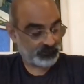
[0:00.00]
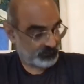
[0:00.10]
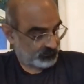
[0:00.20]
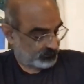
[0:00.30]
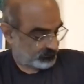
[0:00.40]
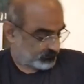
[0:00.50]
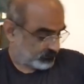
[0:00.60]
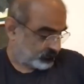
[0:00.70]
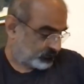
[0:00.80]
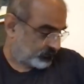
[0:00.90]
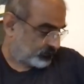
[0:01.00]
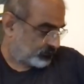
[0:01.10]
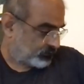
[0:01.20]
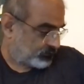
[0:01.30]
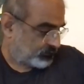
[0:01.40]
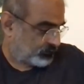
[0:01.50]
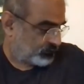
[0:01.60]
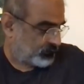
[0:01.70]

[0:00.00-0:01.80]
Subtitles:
[no speech]